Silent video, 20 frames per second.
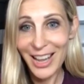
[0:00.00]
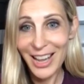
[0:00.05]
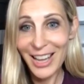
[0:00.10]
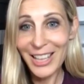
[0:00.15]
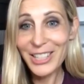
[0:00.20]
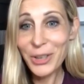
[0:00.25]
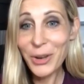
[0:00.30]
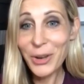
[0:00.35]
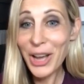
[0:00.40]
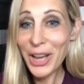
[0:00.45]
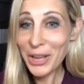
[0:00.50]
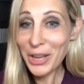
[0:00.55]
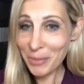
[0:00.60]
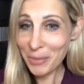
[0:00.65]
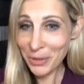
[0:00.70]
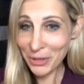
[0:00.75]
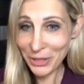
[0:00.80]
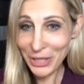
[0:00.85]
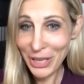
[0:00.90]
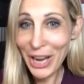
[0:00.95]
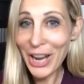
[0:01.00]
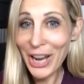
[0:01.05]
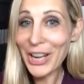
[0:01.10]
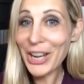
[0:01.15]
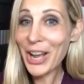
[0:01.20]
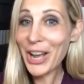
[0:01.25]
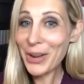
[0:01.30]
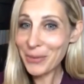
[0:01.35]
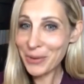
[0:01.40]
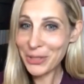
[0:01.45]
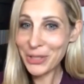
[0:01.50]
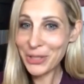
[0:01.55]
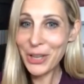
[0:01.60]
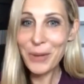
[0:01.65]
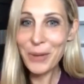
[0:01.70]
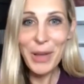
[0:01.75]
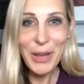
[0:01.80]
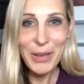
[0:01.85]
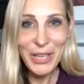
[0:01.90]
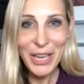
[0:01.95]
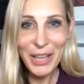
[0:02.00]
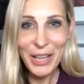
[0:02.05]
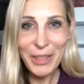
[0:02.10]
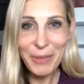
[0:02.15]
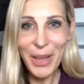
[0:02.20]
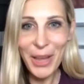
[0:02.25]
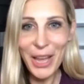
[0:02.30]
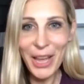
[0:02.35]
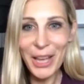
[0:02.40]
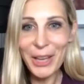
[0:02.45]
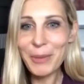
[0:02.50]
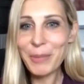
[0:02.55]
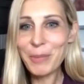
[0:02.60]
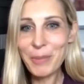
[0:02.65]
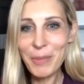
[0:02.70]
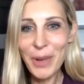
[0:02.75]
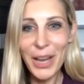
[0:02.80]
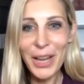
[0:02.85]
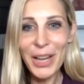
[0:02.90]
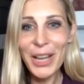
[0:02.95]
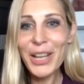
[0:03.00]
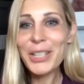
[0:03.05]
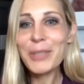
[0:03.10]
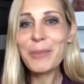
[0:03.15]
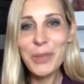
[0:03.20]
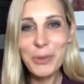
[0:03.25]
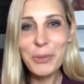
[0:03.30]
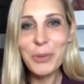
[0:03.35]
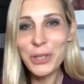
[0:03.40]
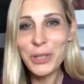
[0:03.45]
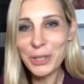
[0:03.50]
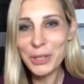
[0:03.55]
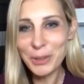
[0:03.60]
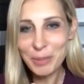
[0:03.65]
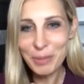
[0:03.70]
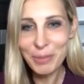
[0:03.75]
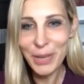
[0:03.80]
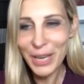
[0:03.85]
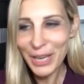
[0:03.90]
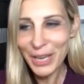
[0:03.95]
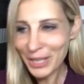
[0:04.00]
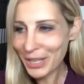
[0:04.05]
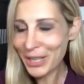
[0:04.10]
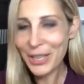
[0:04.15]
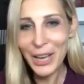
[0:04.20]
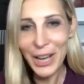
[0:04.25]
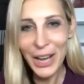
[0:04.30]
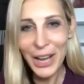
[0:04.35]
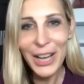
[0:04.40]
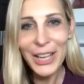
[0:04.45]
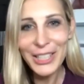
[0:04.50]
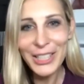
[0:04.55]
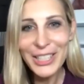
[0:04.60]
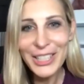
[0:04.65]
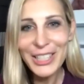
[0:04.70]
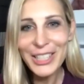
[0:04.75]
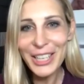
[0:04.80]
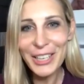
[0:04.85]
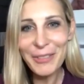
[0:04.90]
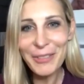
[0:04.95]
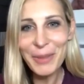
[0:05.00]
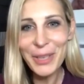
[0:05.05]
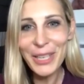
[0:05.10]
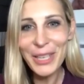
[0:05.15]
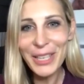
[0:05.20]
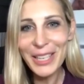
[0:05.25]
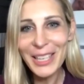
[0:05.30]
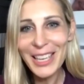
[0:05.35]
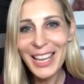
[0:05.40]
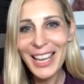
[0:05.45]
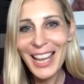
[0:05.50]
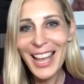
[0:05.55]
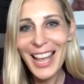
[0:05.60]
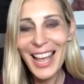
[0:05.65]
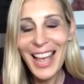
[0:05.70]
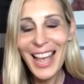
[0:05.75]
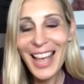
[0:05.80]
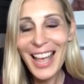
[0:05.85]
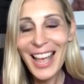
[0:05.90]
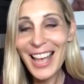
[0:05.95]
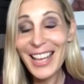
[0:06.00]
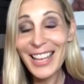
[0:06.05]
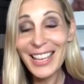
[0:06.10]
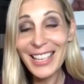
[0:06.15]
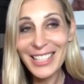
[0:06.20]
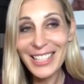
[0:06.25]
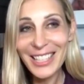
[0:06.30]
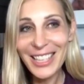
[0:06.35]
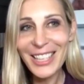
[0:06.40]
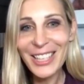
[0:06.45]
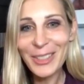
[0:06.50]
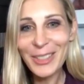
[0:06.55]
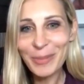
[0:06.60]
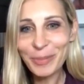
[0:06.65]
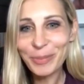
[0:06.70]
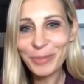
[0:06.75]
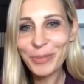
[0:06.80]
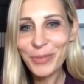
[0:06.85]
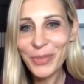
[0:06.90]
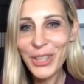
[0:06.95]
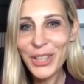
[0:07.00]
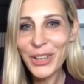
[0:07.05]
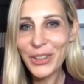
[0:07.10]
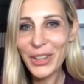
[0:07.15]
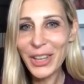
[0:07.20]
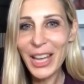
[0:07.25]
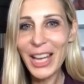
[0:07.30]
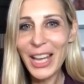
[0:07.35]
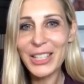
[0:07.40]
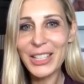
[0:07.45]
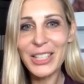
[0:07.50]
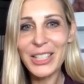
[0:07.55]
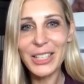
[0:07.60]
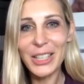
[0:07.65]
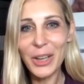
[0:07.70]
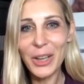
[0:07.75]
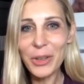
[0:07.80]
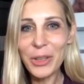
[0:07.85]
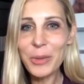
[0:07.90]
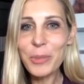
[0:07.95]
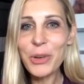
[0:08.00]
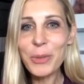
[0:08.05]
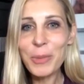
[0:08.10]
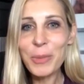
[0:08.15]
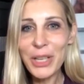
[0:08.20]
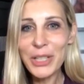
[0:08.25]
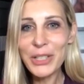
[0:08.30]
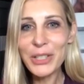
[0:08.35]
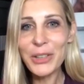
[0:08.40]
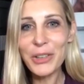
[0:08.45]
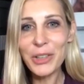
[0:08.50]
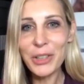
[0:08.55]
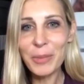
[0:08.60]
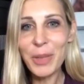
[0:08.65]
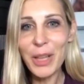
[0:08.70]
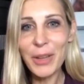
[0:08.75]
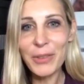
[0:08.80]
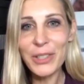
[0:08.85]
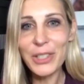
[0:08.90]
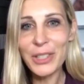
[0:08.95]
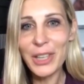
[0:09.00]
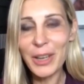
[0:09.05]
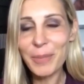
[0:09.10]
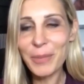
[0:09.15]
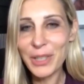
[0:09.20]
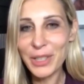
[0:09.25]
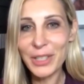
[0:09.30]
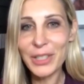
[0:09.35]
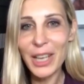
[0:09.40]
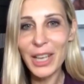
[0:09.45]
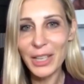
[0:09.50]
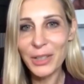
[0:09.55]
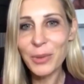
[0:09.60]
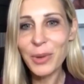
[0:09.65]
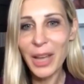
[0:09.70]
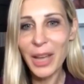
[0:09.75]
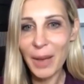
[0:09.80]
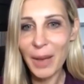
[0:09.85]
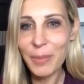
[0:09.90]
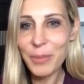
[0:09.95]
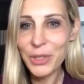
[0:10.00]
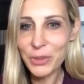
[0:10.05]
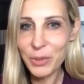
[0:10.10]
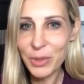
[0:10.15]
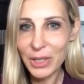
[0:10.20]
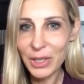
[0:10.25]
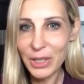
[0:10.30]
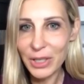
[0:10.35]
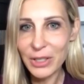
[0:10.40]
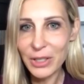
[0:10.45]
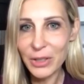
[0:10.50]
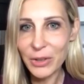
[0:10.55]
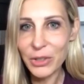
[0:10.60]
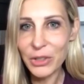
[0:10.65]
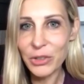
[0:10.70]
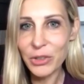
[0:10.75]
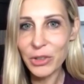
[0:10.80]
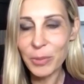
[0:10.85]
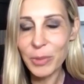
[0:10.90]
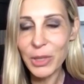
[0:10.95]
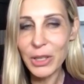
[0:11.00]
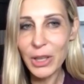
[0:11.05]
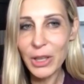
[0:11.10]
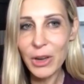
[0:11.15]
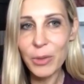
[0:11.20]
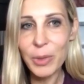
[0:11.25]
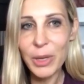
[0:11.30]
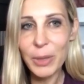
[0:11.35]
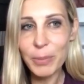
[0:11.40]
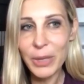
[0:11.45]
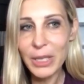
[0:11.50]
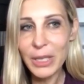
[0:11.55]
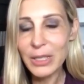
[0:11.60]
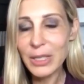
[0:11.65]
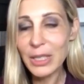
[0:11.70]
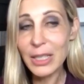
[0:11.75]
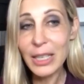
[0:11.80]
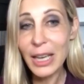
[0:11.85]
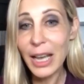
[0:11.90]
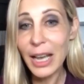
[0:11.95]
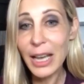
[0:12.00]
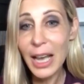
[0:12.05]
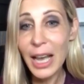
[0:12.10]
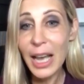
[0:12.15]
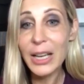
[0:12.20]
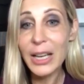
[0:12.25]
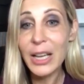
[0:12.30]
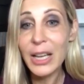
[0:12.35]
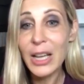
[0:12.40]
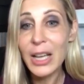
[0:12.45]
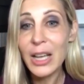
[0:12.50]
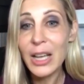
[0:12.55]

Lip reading: And so I almost died. I was on my deathbed. My husband was begging God to save me. And, they had to slowly bring my sodium levels up because that's what happens when it gets so extremely low. But basically, I had